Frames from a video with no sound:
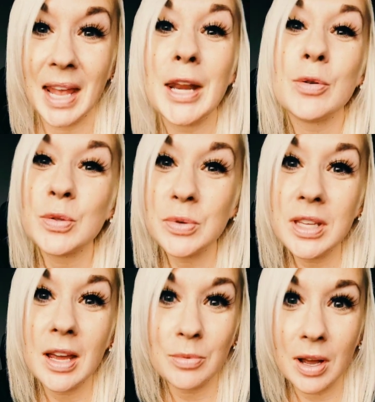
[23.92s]
And it was
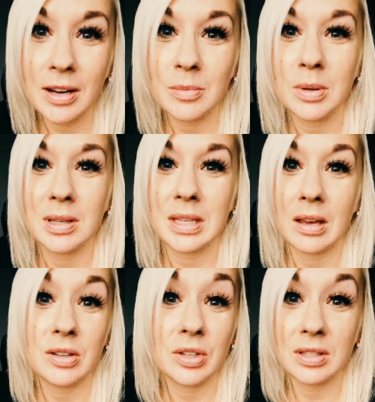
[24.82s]
really ironic because I
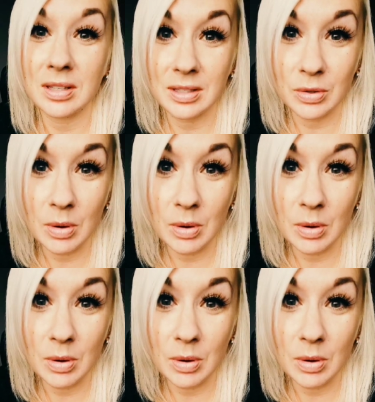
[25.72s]
had just listened